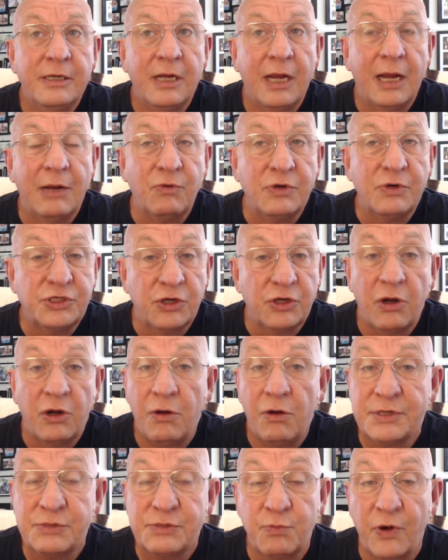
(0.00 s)
And we should
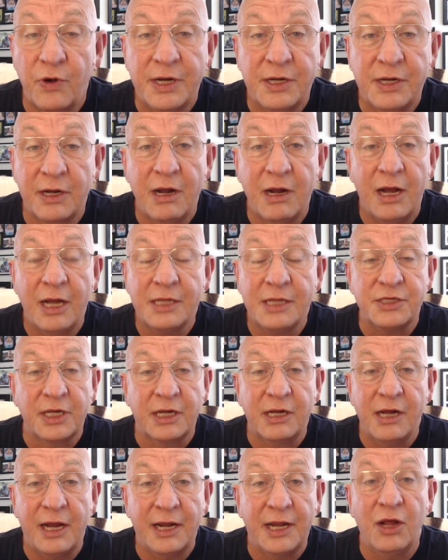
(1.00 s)
always pray to God, say, God,